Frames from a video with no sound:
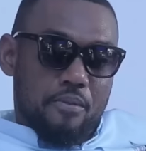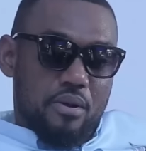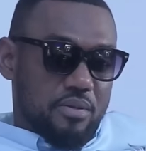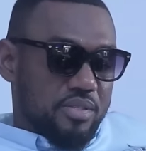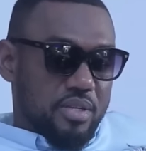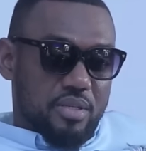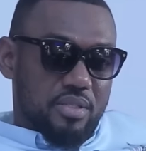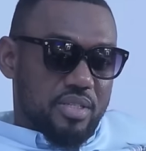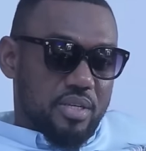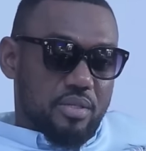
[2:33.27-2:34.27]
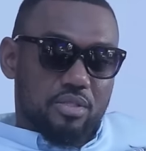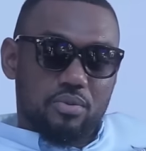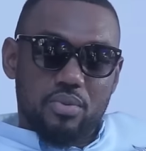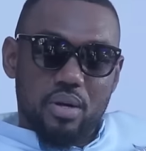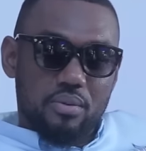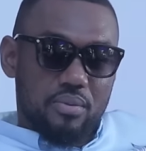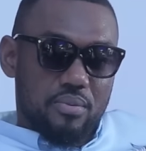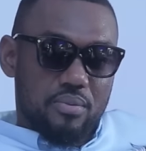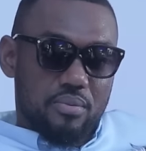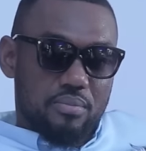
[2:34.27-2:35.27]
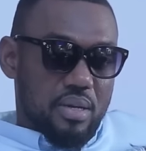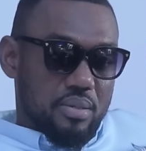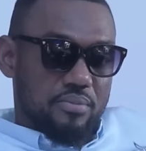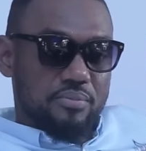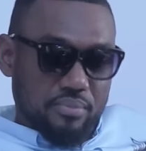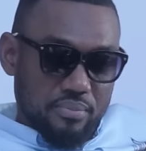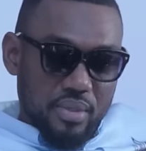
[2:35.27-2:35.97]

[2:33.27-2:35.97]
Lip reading: No, she didn't take it so well, but